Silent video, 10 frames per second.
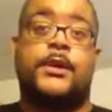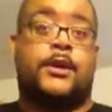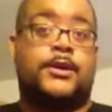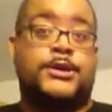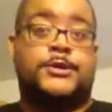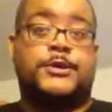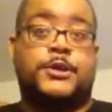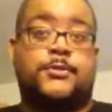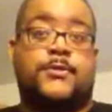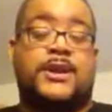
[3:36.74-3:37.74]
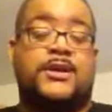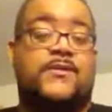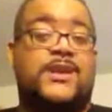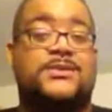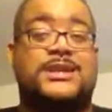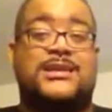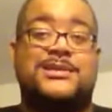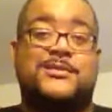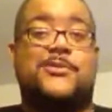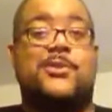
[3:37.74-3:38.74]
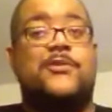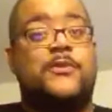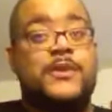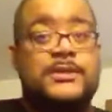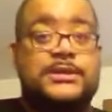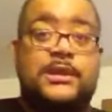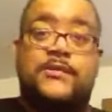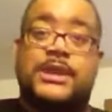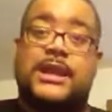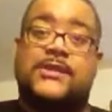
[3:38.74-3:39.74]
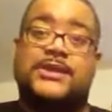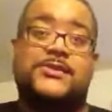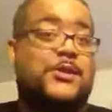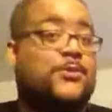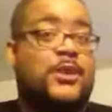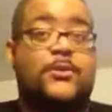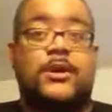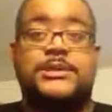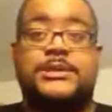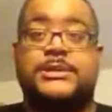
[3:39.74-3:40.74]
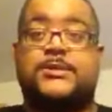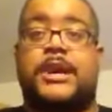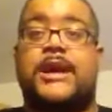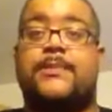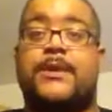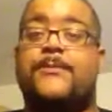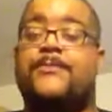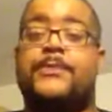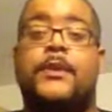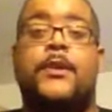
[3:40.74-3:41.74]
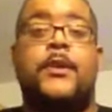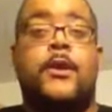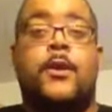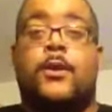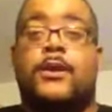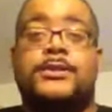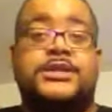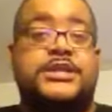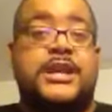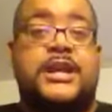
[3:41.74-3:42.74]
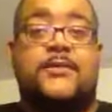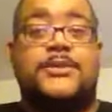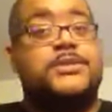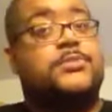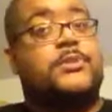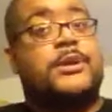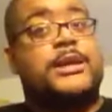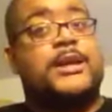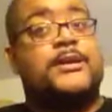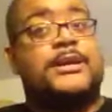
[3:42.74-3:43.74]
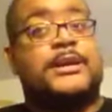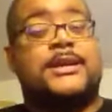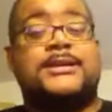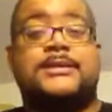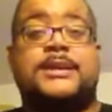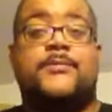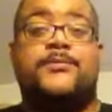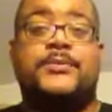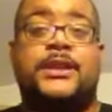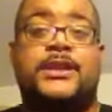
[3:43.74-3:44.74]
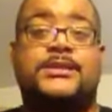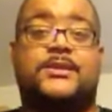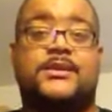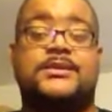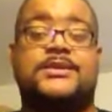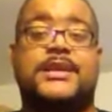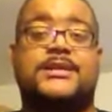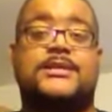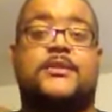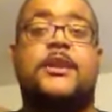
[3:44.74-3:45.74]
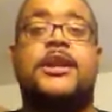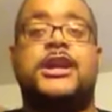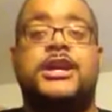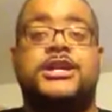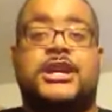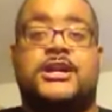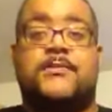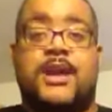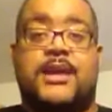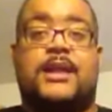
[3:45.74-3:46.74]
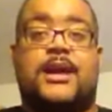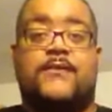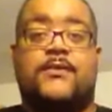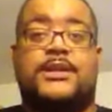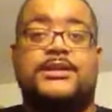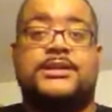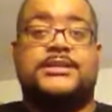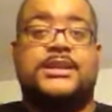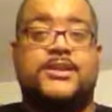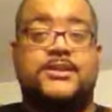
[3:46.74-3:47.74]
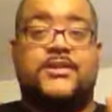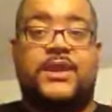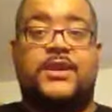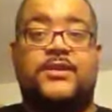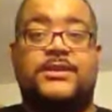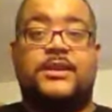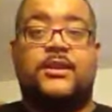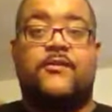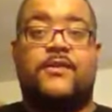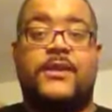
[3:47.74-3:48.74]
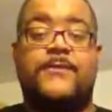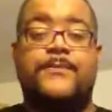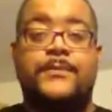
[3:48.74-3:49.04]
on YouTube and what other videos I do and what reviews and everything I do. You're more than welcome to subscribe and welcome to check out what your boy here does. And that's all I have to say. So shout out to Mélat if you're watching this. Huge fan of yours. Hopefully